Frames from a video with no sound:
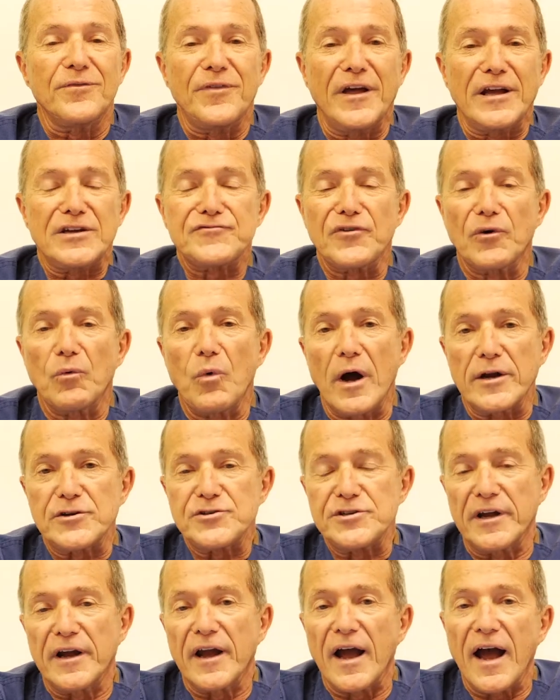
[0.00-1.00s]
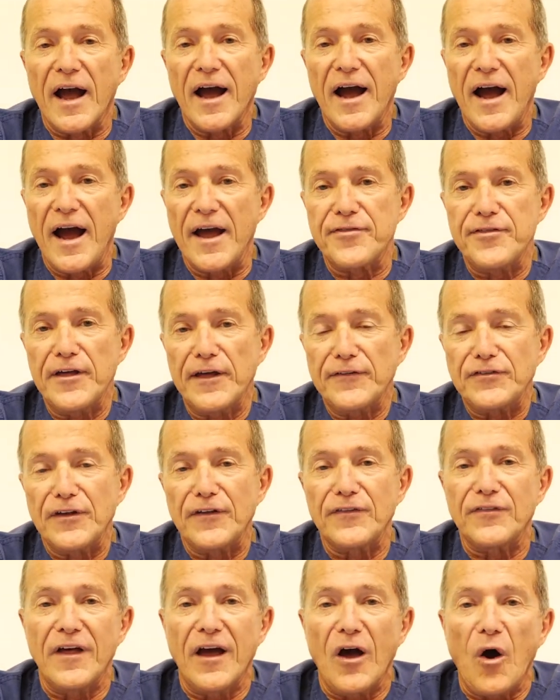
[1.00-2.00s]
Thanks for watching. I think
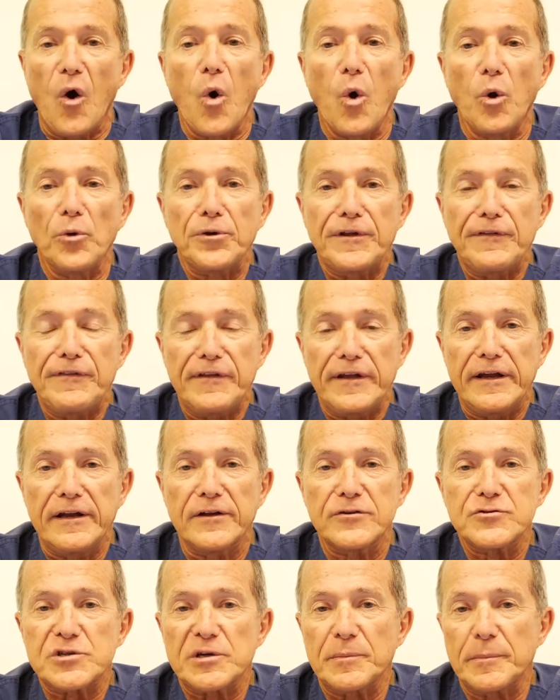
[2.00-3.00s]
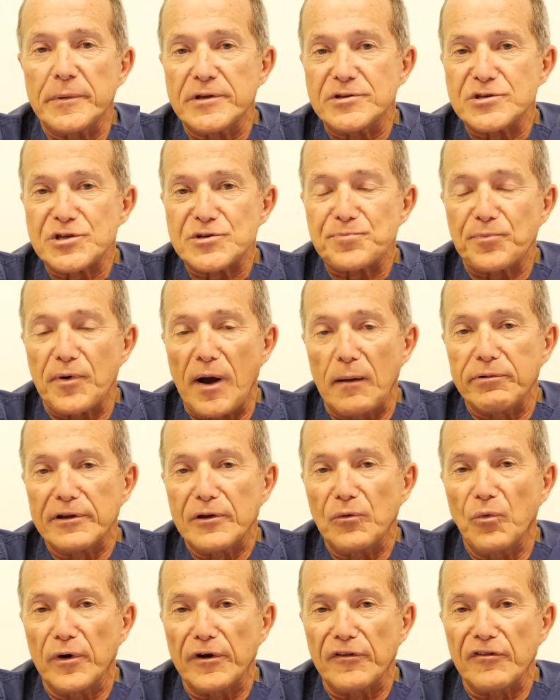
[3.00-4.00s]
that holding the instruments is probably
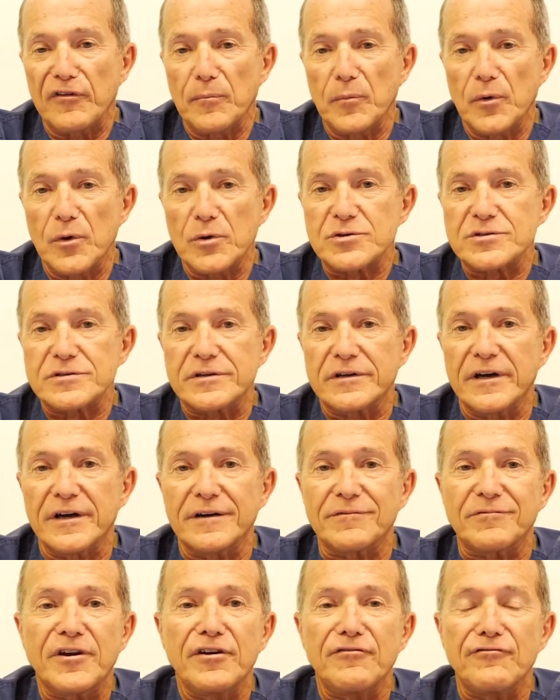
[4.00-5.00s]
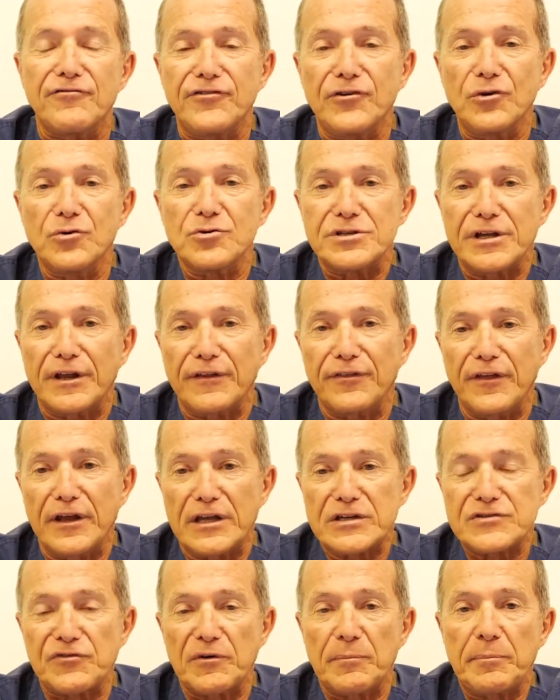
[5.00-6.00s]
one of the most confusing
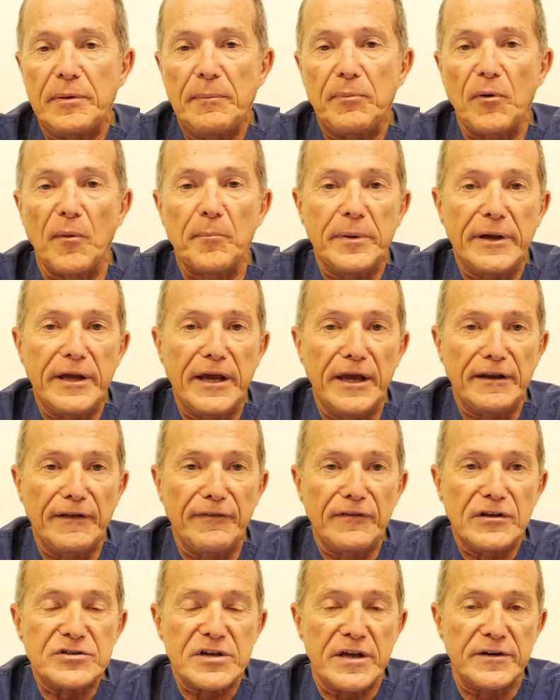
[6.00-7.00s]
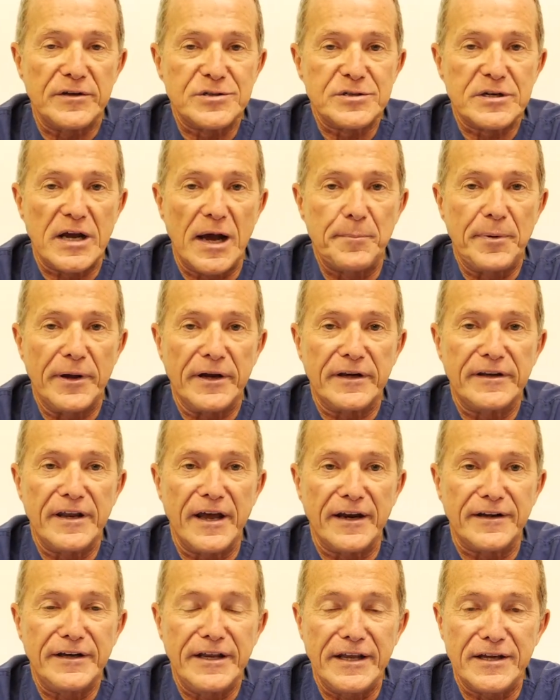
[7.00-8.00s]
things for people beginning these endoscopic
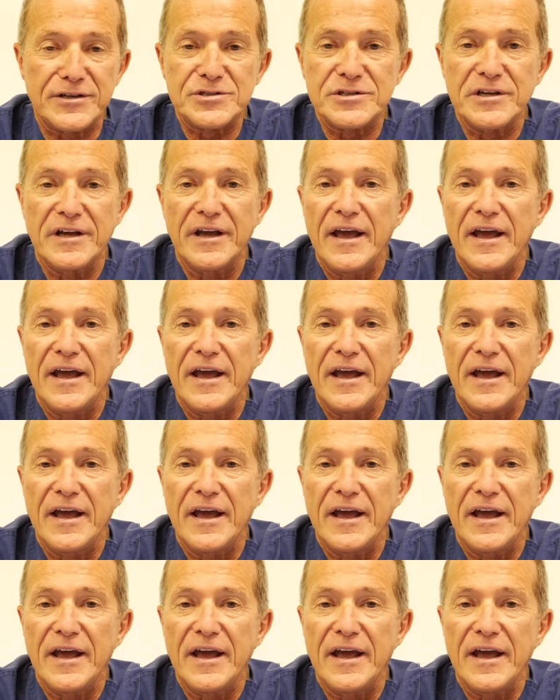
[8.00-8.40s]
techniques.